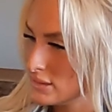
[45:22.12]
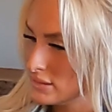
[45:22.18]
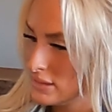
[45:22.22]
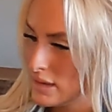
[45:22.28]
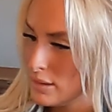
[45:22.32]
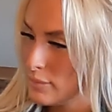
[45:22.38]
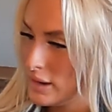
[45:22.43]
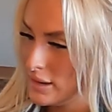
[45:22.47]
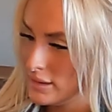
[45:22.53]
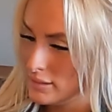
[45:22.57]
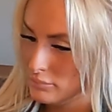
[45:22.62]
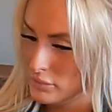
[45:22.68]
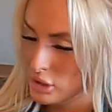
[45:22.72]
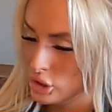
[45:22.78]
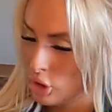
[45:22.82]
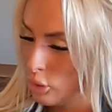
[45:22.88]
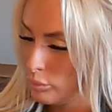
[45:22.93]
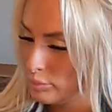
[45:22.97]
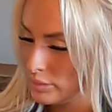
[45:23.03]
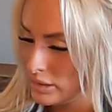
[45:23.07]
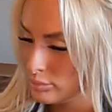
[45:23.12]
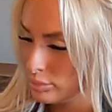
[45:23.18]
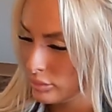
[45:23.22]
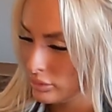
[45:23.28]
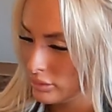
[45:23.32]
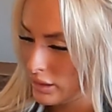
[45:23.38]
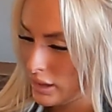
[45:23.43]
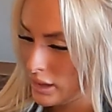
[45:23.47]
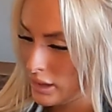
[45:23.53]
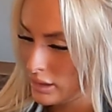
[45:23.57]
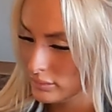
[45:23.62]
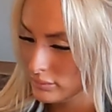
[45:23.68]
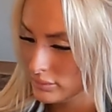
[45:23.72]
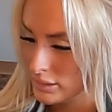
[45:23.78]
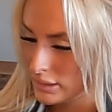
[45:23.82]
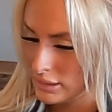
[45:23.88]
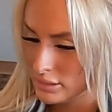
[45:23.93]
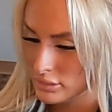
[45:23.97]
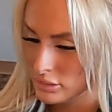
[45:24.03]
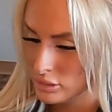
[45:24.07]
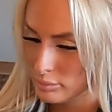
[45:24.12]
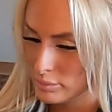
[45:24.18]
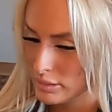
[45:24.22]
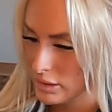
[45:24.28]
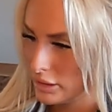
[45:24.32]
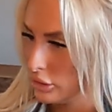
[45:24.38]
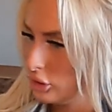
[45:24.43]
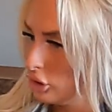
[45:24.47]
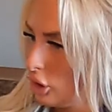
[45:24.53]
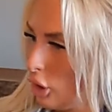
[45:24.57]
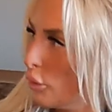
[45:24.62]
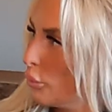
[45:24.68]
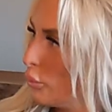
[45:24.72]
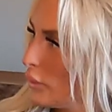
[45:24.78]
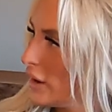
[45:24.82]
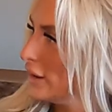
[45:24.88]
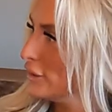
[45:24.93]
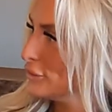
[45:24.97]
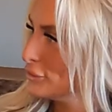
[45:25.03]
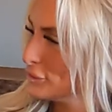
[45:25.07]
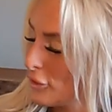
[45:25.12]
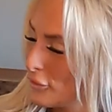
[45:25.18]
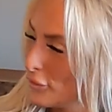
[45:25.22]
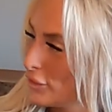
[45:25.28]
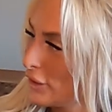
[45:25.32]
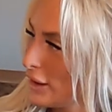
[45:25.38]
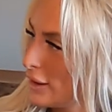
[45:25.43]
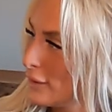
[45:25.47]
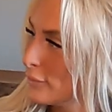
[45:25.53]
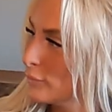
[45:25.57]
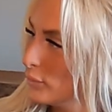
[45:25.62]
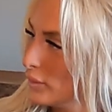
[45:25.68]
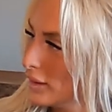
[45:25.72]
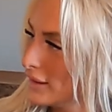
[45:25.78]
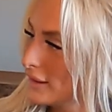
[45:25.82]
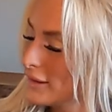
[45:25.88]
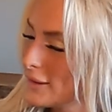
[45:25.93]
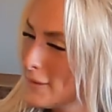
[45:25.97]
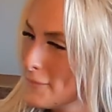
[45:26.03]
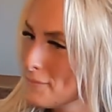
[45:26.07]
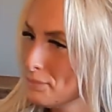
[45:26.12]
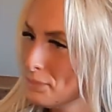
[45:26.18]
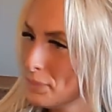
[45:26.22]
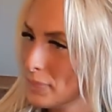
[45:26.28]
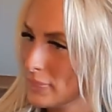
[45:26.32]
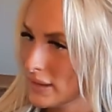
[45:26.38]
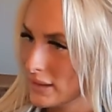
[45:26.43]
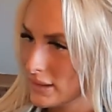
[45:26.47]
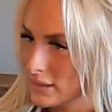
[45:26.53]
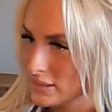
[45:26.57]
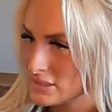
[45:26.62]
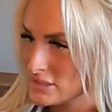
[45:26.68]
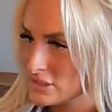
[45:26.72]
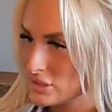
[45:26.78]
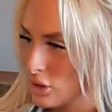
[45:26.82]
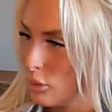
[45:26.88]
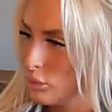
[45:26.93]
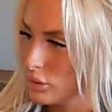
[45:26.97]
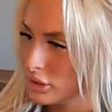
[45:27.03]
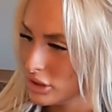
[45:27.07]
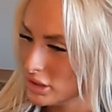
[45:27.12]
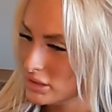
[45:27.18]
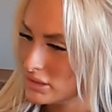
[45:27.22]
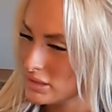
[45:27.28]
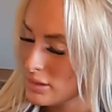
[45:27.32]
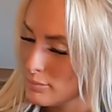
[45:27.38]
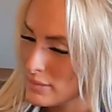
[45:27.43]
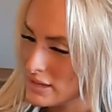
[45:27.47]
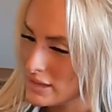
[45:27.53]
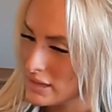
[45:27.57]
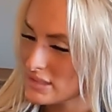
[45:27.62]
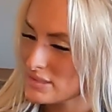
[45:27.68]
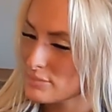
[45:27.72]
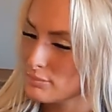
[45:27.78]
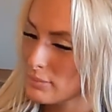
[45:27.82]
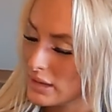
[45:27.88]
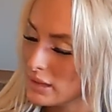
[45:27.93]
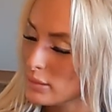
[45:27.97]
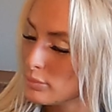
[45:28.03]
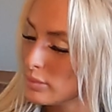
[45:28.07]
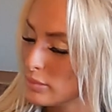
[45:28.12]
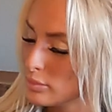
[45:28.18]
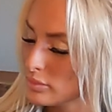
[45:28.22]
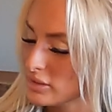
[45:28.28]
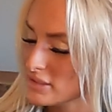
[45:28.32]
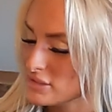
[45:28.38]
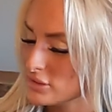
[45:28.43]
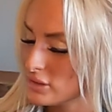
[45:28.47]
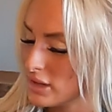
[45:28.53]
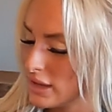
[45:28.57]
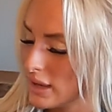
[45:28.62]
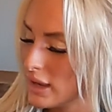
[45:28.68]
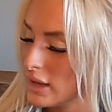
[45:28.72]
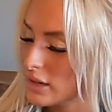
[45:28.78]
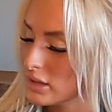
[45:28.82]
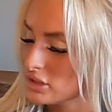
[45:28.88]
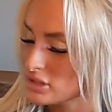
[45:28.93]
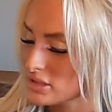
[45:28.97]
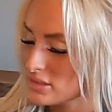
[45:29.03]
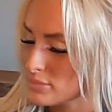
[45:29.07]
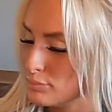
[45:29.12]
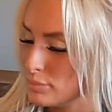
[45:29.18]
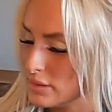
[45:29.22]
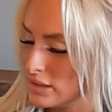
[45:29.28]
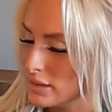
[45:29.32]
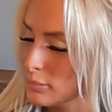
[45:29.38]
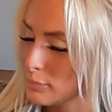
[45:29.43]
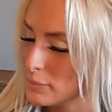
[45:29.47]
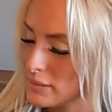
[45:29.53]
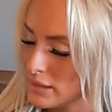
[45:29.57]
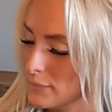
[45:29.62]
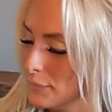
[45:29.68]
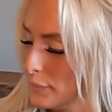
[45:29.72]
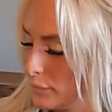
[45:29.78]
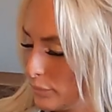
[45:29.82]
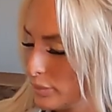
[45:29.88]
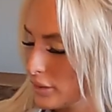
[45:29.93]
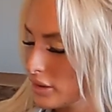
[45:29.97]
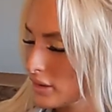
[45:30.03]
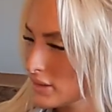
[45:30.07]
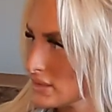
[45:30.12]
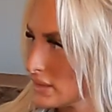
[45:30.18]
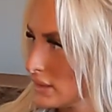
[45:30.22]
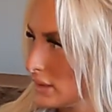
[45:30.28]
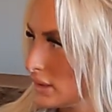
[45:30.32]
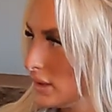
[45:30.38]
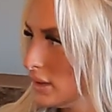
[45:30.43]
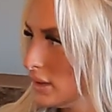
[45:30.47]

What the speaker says: they might know people that, like, you'll be like, no way you know them, like it's so good to meet as many people as you can and just be a people person.